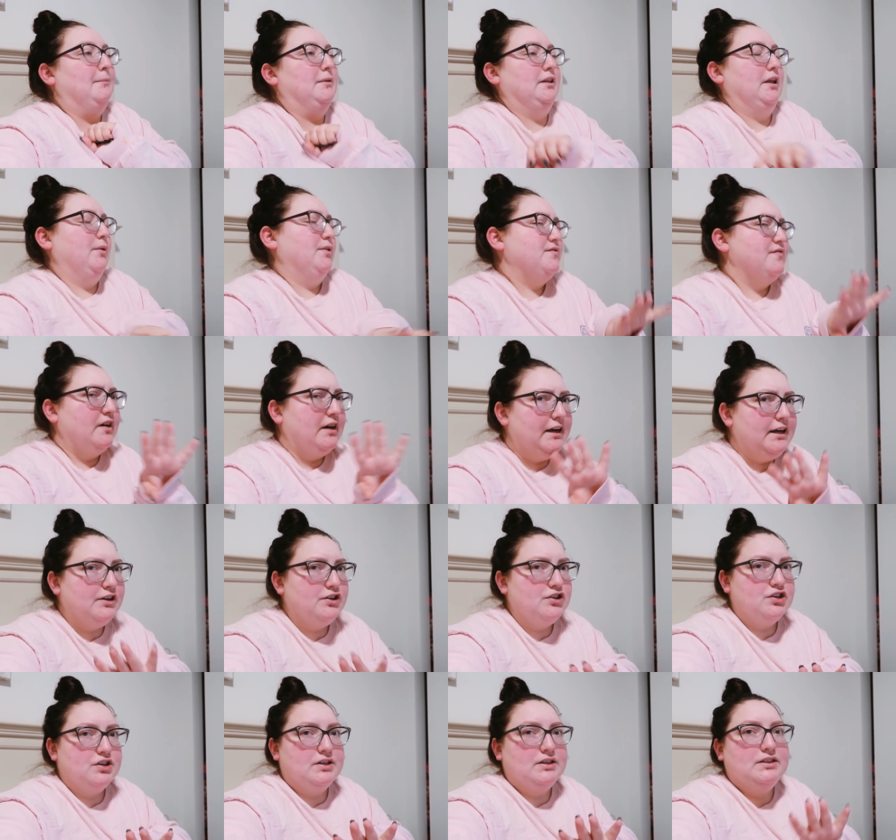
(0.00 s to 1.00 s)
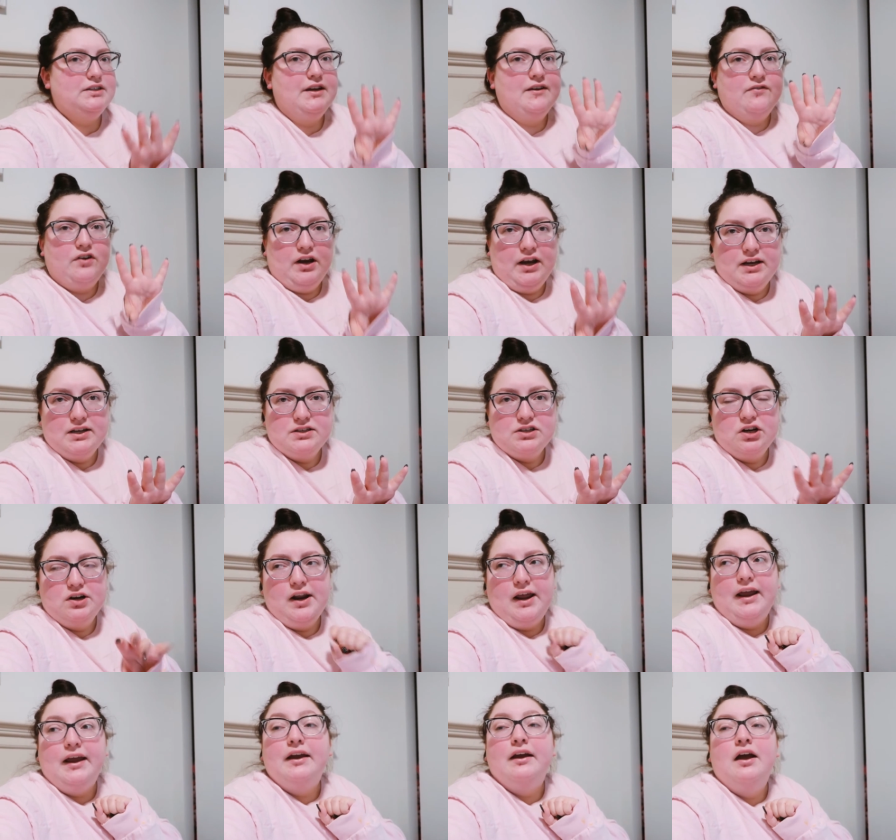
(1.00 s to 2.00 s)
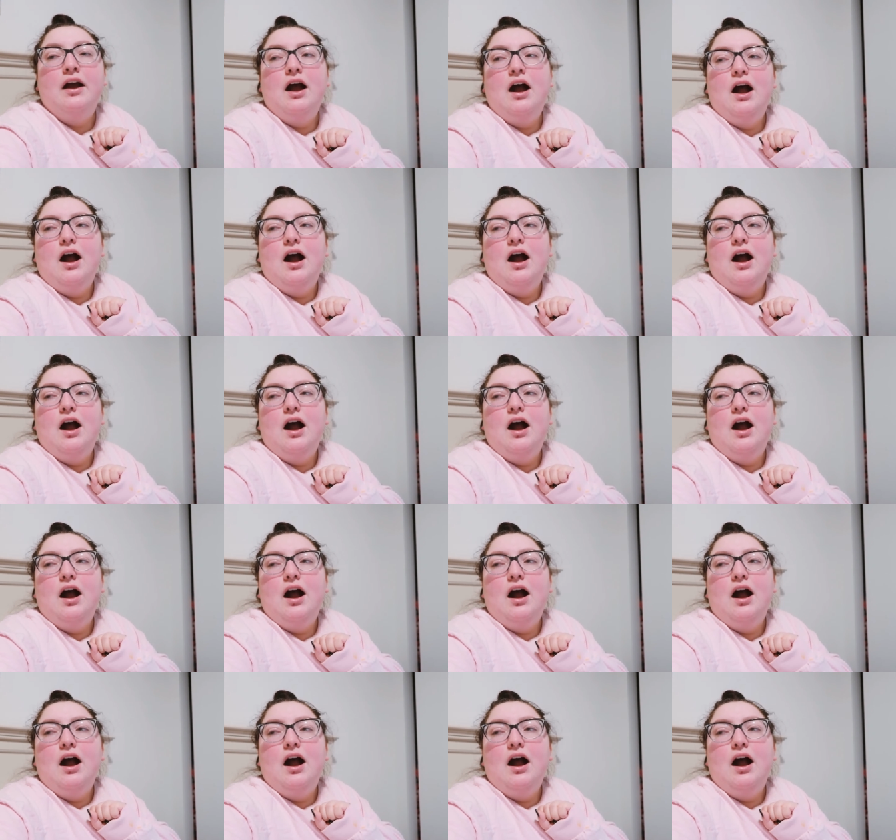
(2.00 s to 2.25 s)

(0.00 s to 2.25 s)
but that was very interesting, very concerning.